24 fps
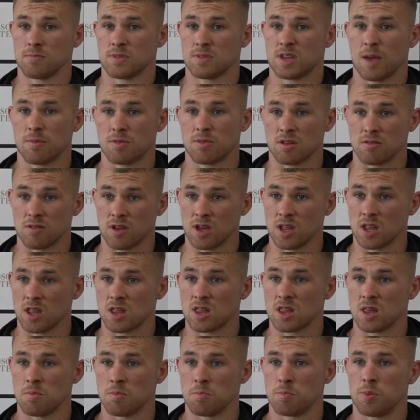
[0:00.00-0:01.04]
kept it really
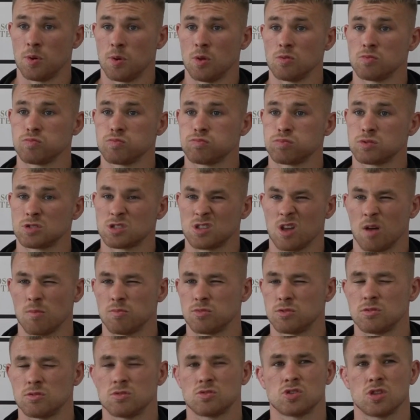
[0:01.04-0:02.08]
simple,
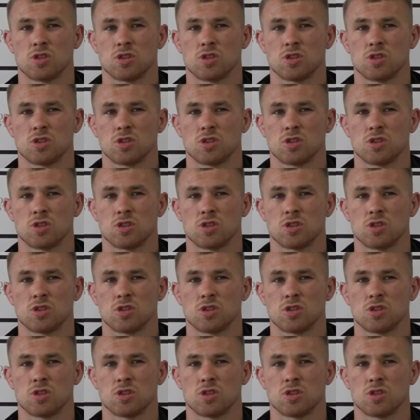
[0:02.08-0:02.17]
stopped,